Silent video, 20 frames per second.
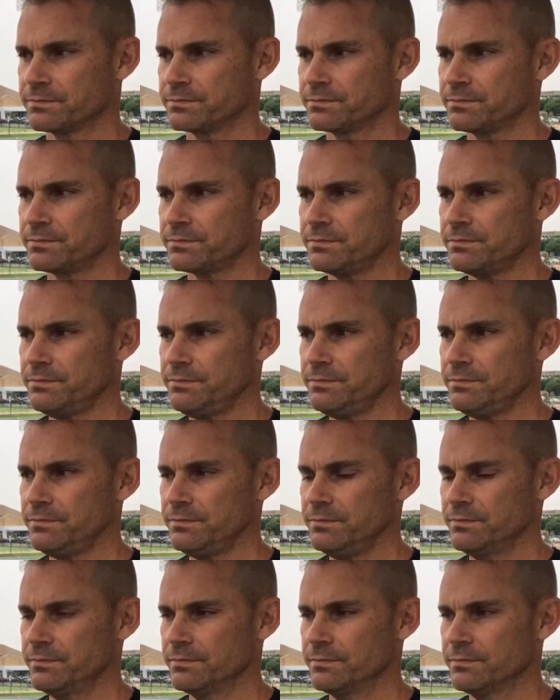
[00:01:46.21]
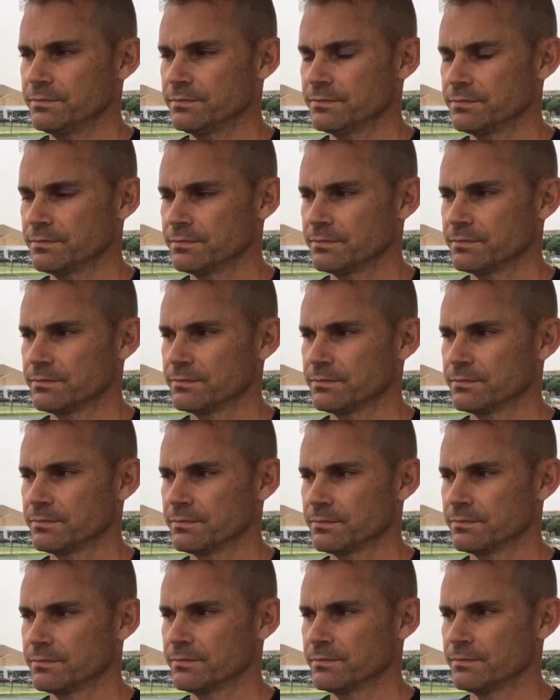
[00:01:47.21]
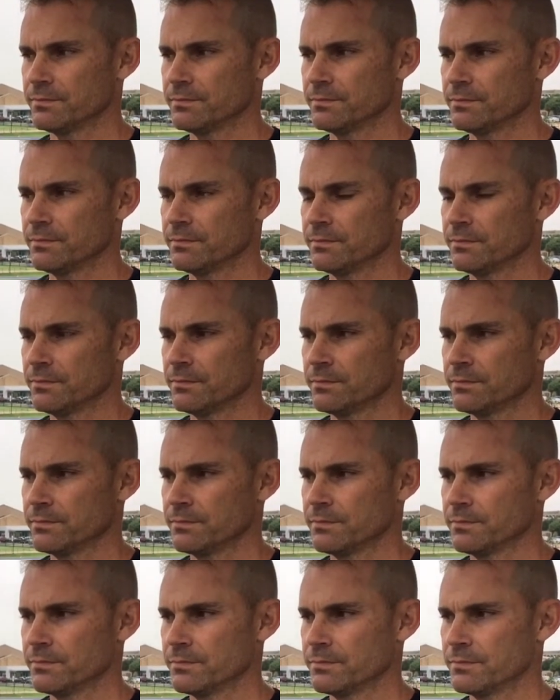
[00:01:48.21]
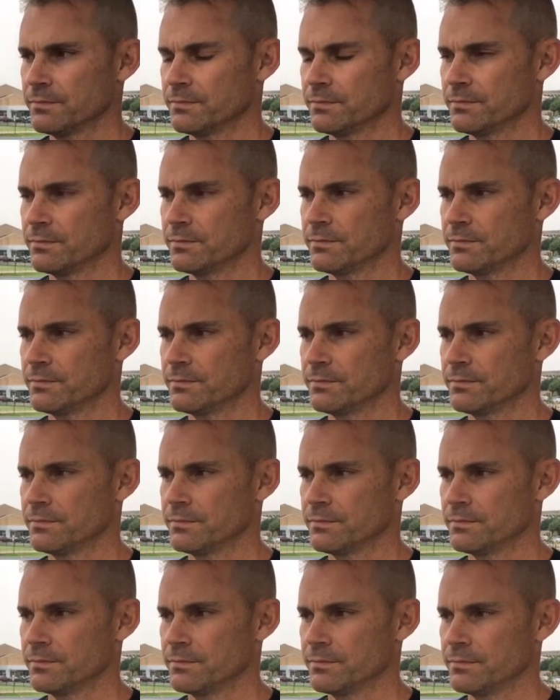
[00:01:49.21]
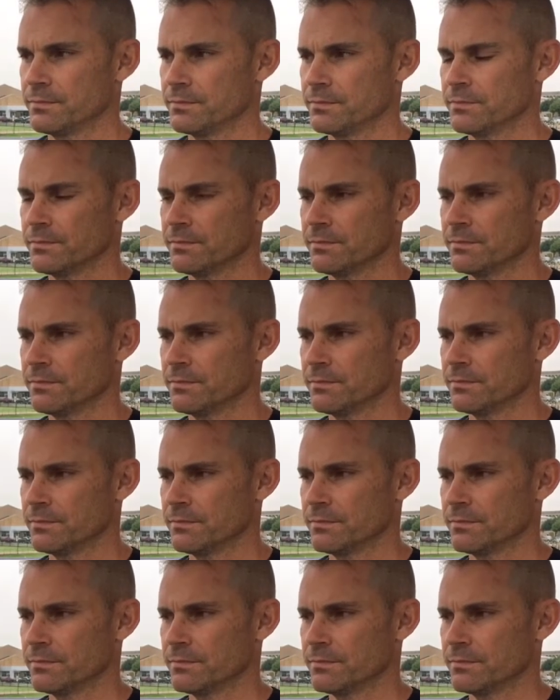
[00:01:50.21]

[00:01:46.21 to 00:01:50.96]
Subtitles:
(silent)